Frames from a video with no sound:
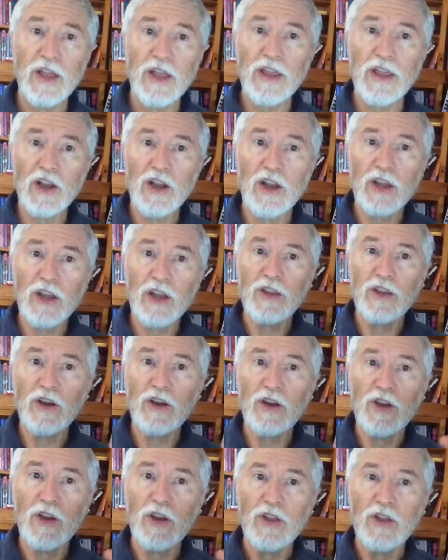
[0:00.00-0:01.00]
They're like
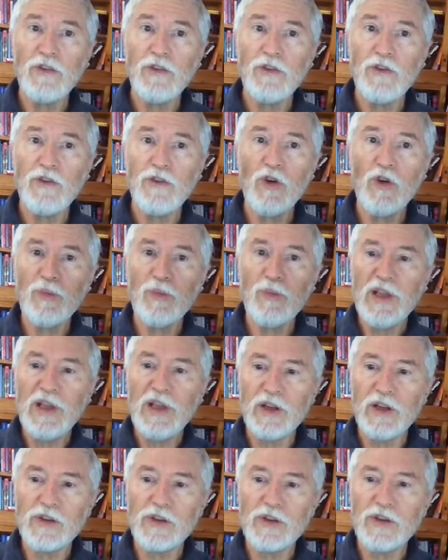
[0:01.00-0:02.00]
the 4
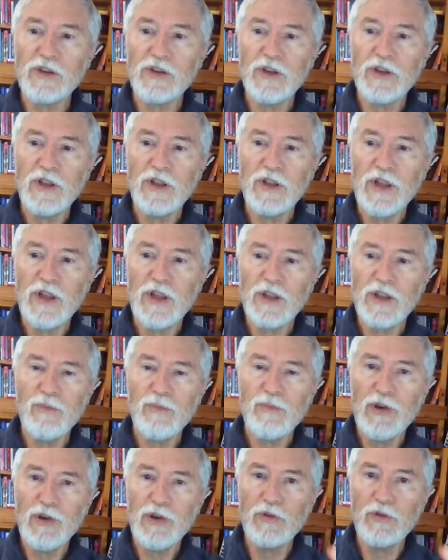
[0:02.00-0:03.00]
pillars that you
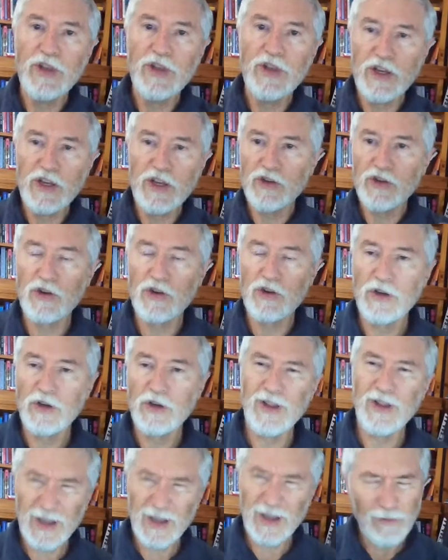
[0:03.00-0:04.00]
build things on.
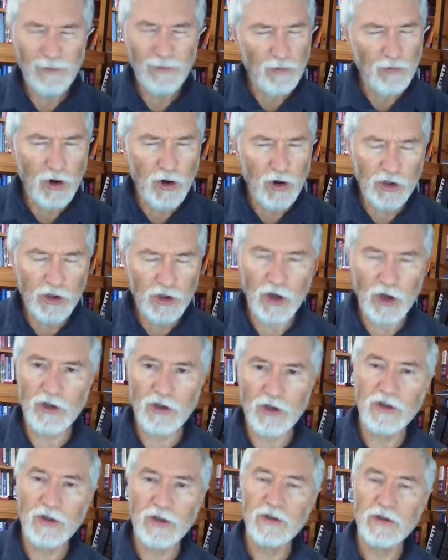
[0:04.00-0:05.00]
You know, they're rock
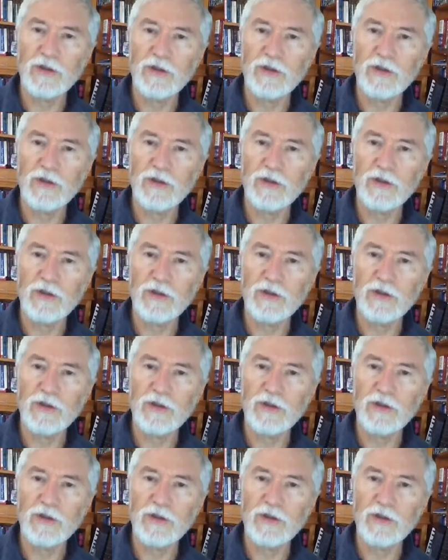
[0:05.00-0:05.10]
solid.